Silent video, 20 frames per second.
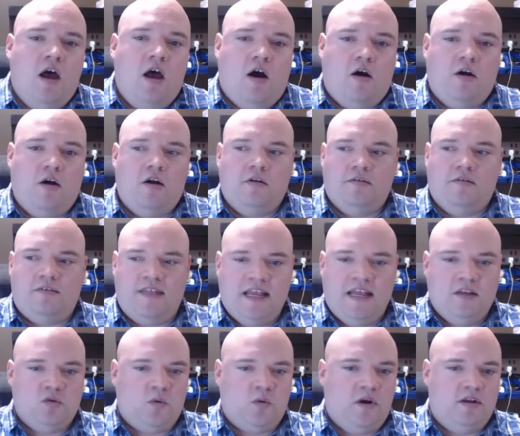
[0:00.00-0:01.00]
are
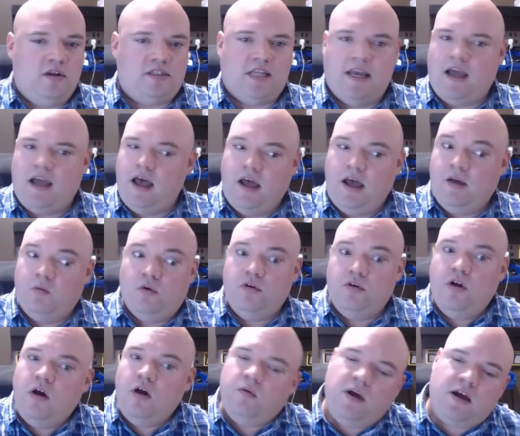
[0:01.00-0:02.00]
things where it's like, I would
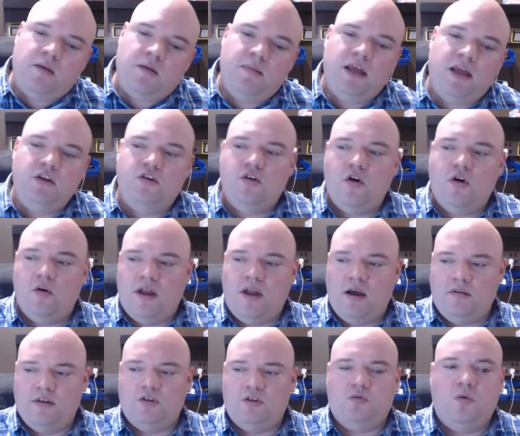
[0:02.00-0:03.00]
not recommend you go
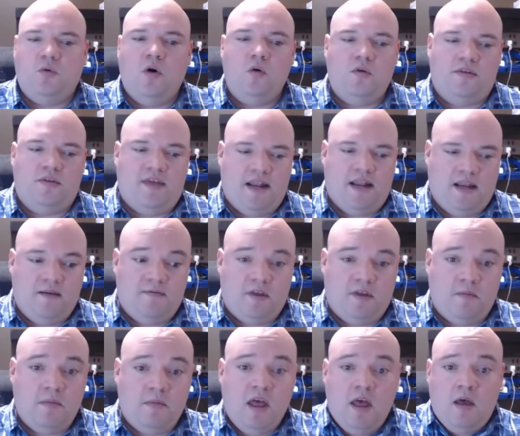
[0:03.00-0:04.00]
down this road with any of
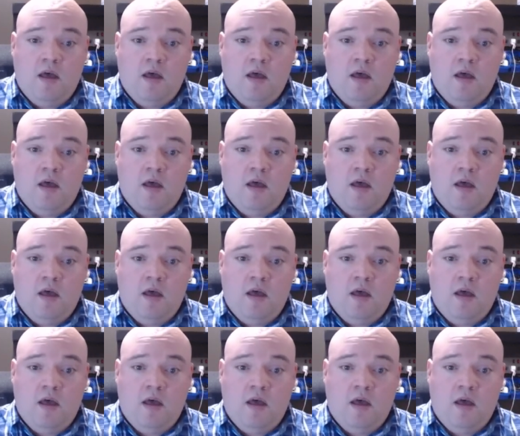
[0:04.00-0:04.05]
them.